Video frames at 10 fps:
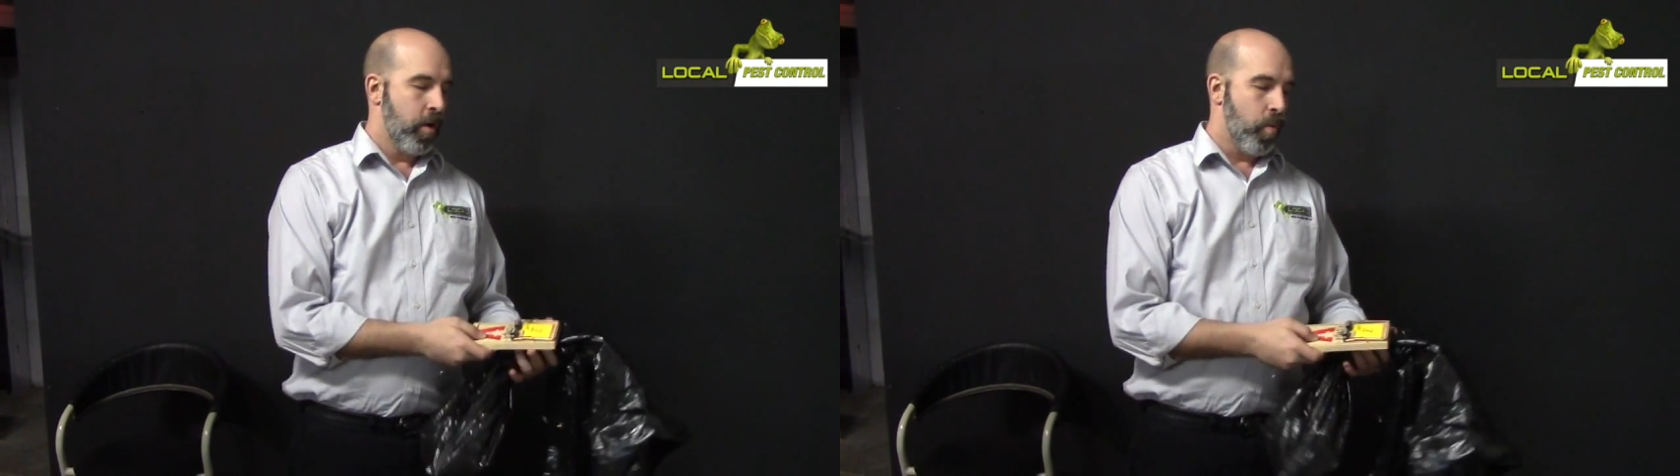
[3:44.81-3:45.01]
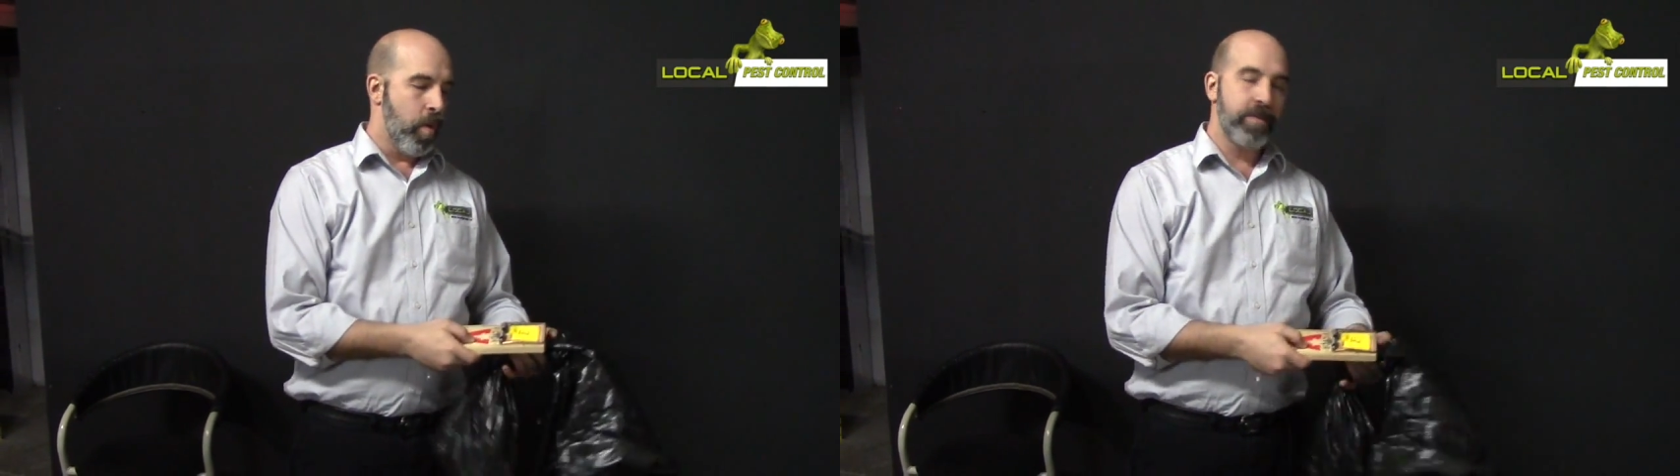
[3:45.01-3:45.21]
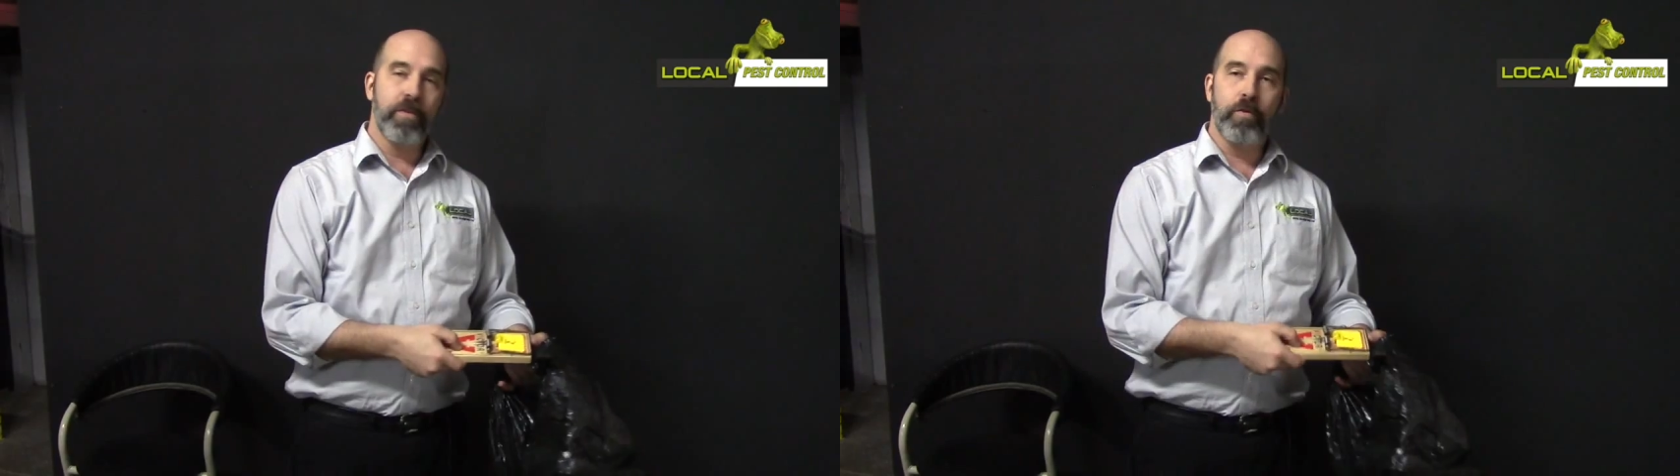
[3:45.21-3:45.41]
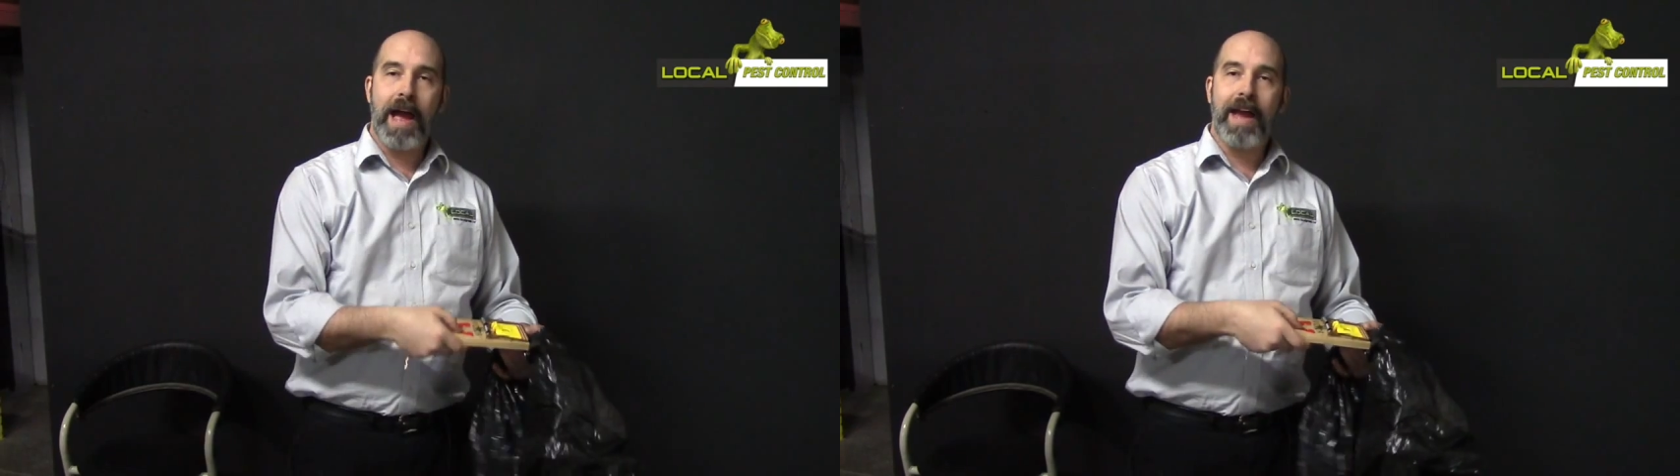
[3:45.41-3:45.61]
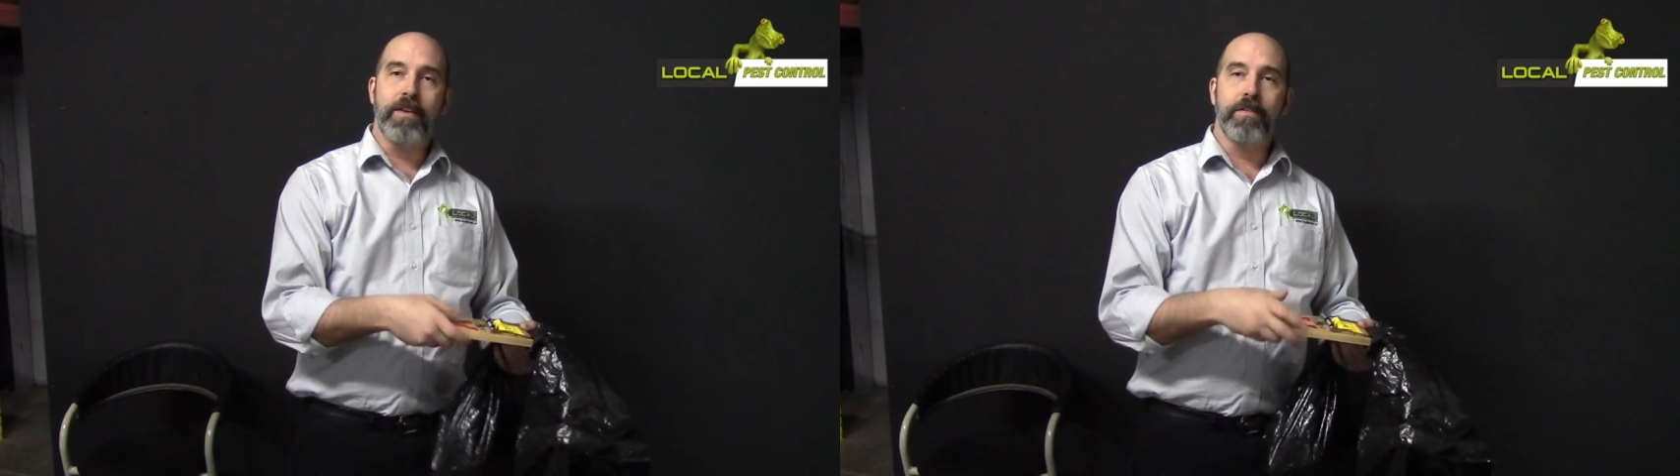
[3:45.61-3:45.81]
Once your
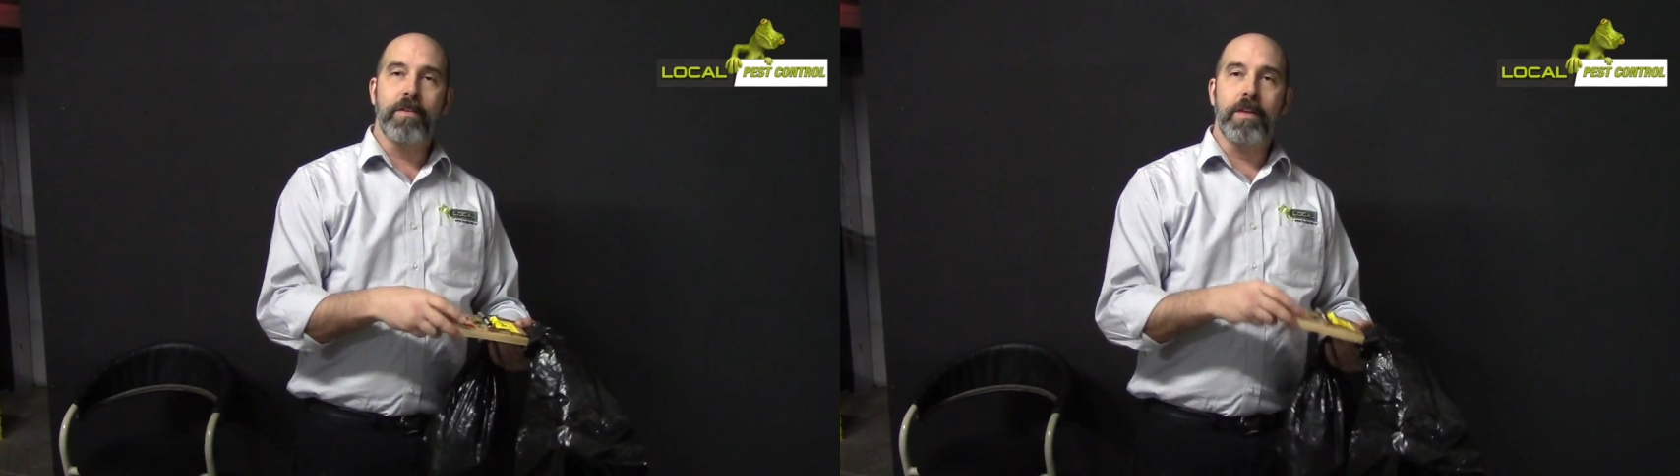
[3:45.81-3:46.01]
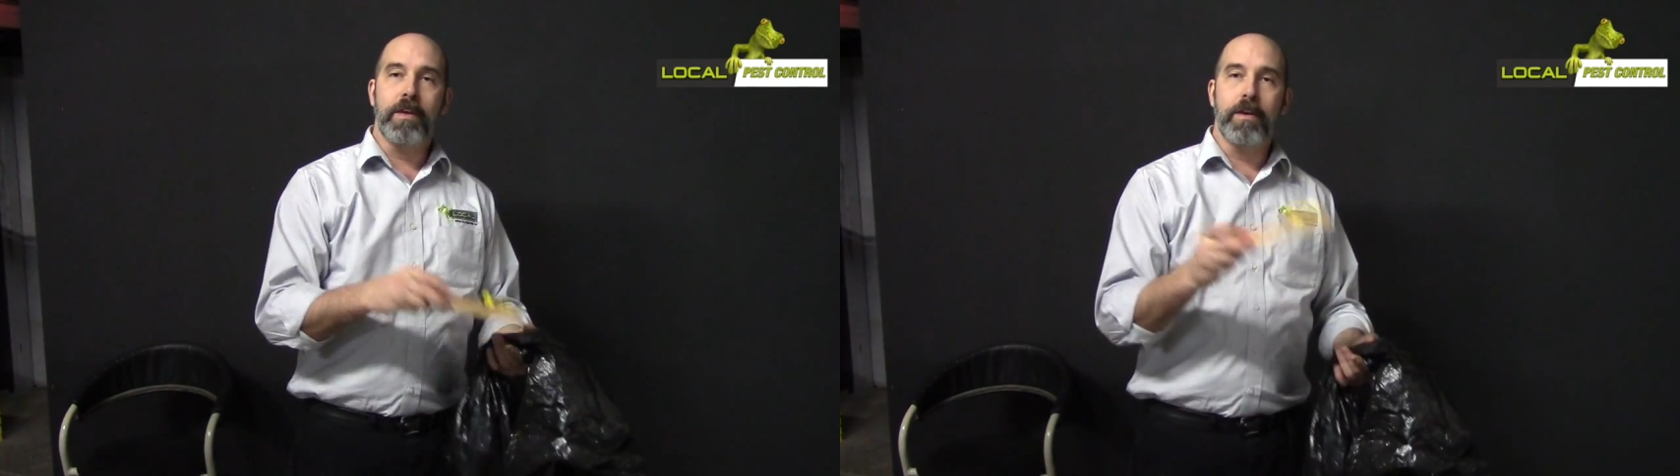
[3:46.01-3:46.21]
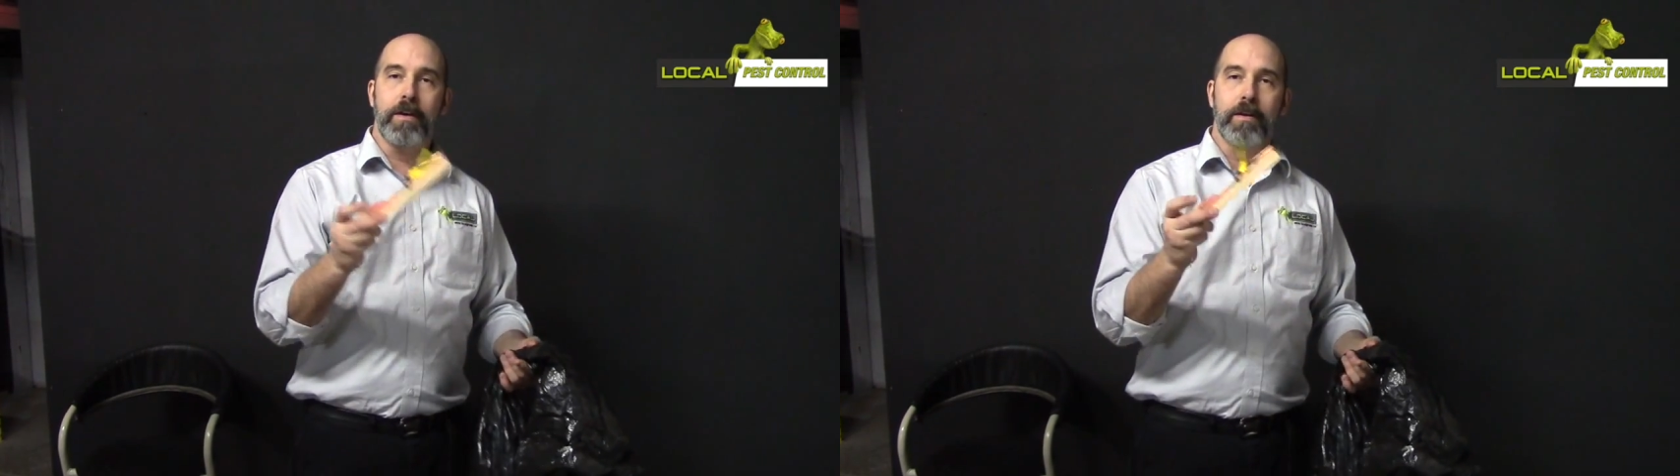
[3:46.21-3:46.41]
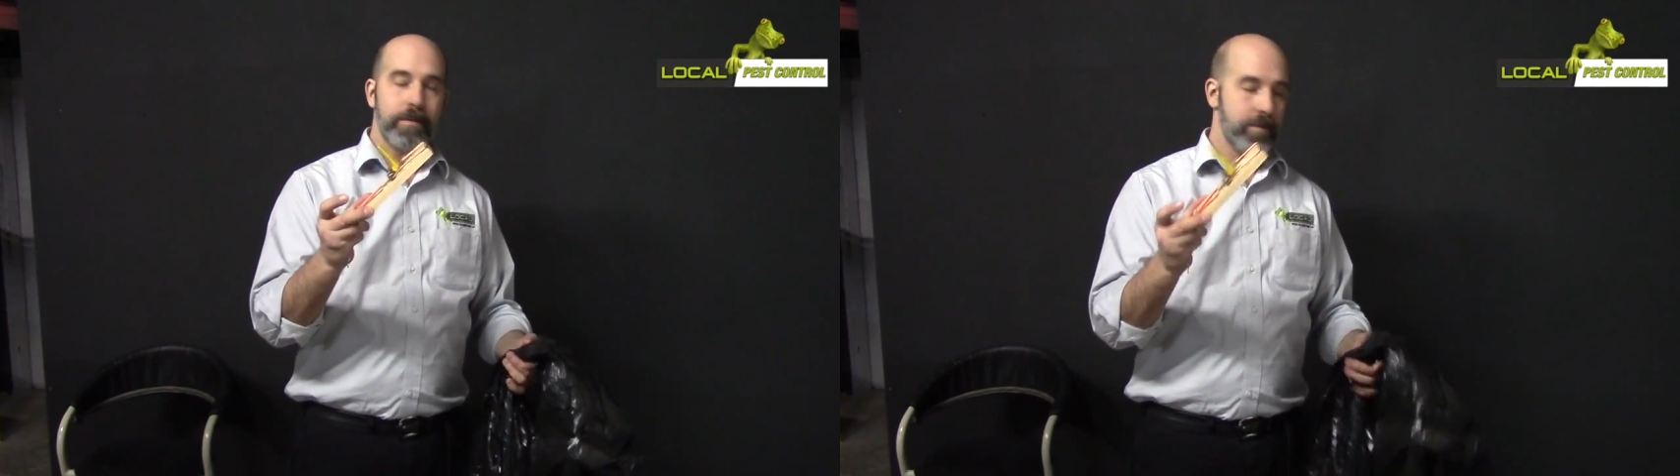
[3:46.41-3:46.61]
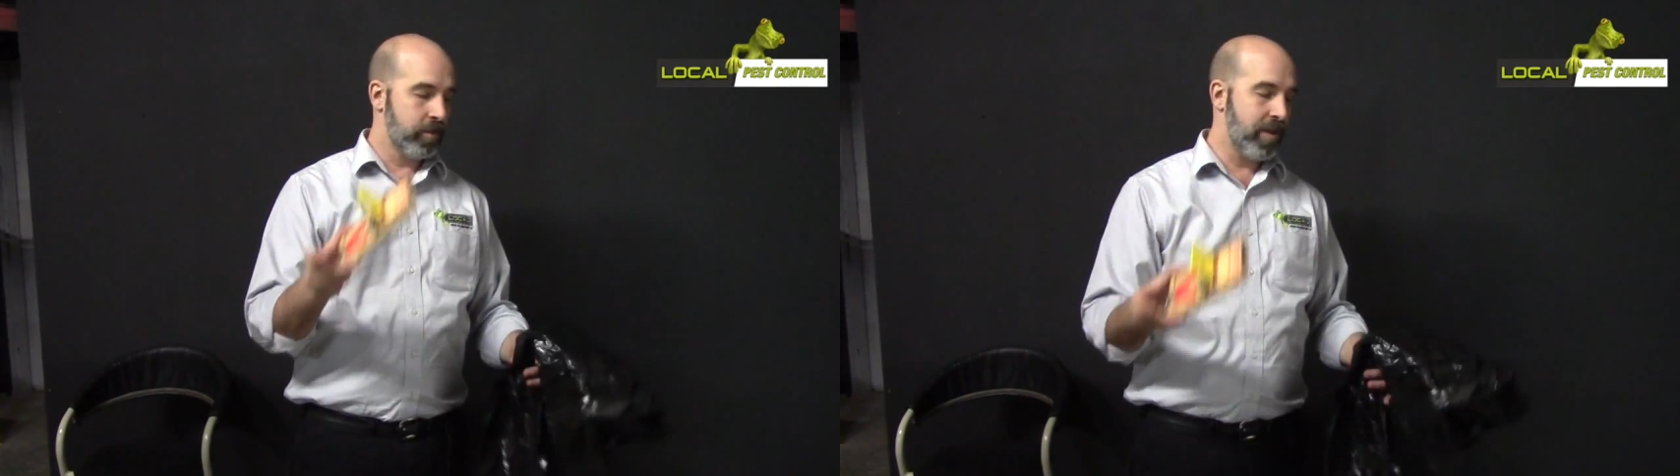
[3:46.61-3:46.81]
rat is in the
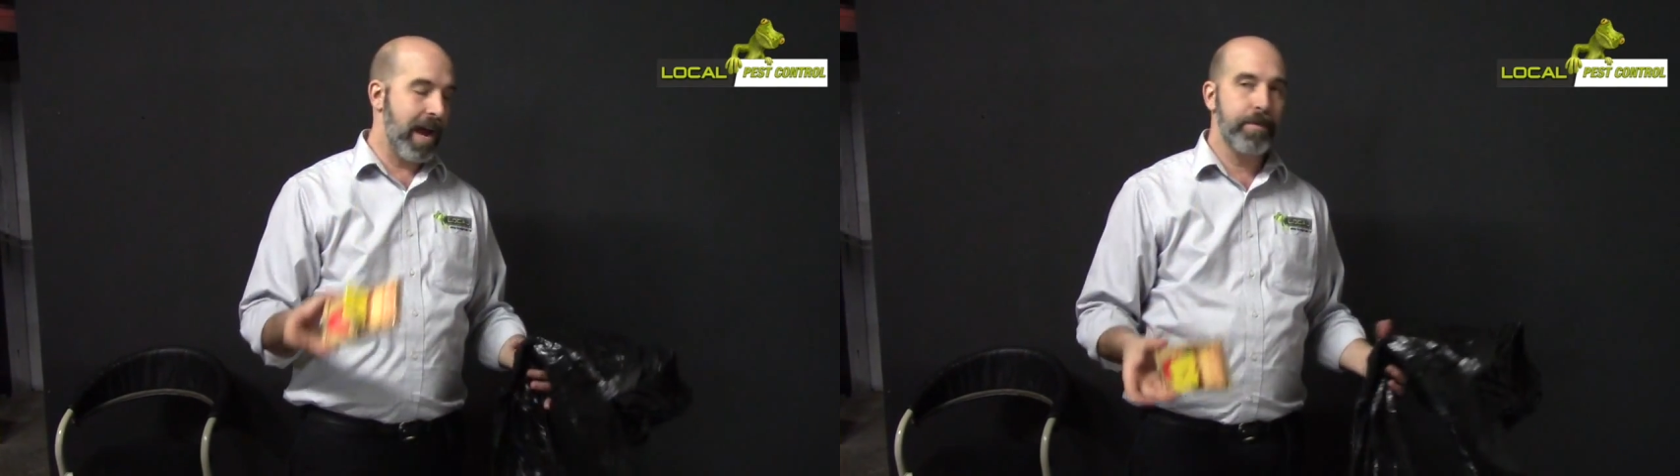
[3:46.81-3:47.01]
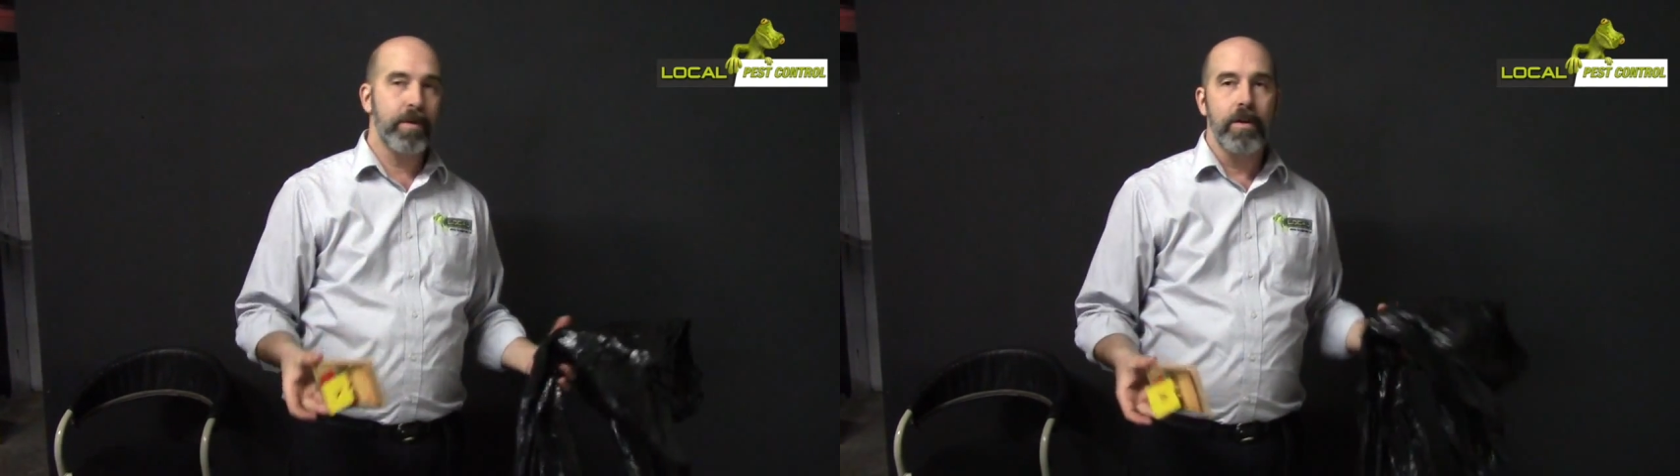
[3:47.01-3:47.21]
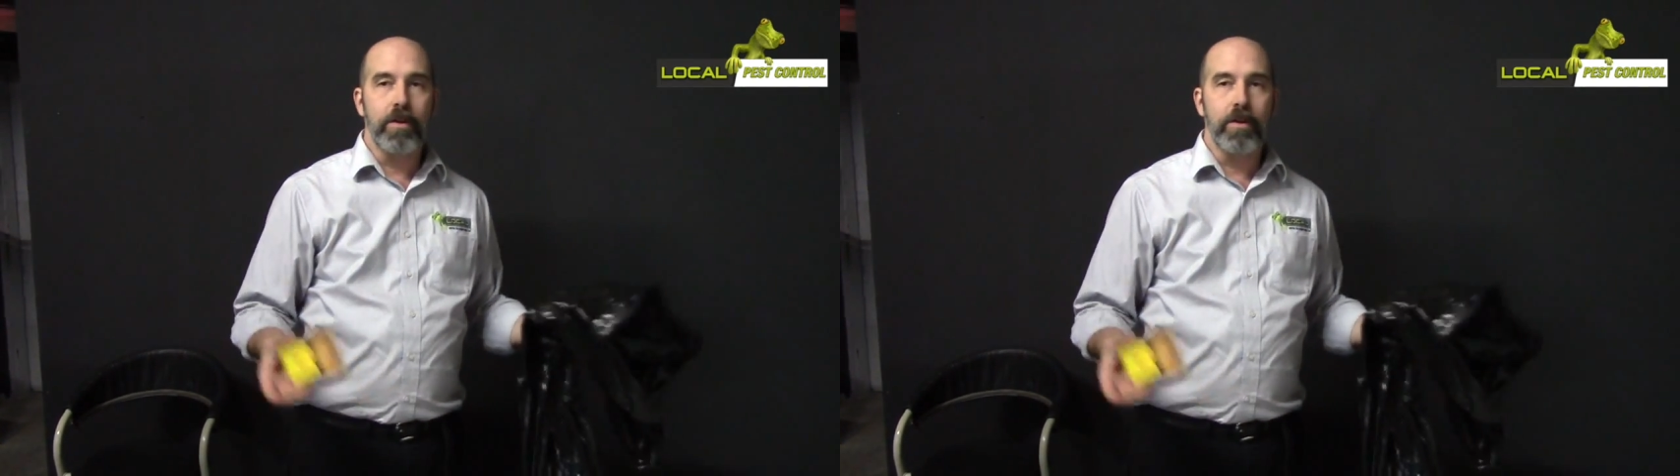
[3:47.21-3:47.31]
trap,